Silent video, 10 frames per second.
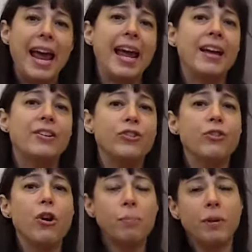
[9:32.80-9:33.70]
and
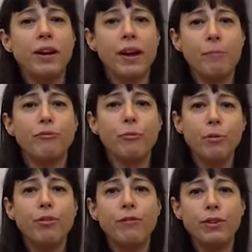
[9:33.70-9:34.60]
you're opening up for
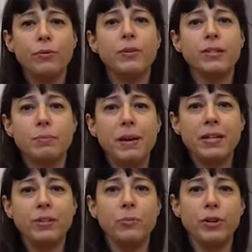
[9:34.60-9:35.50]
both of you a
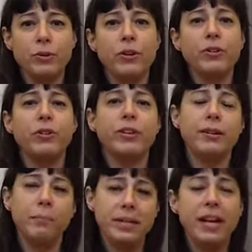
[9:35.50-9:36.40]
space where you could
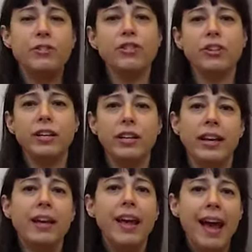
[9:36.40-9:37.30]

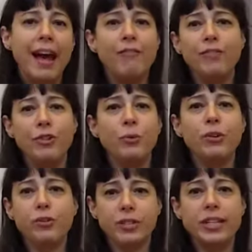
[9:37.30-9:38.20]
potentially have a new
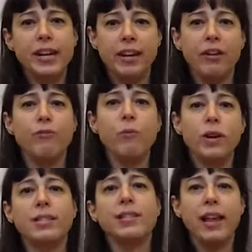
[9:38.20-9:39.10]
understanding of
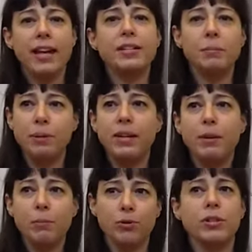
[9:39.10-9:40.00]
what it's like to be
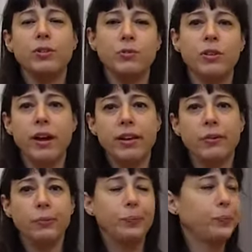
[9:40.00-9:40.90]
a person who's not you.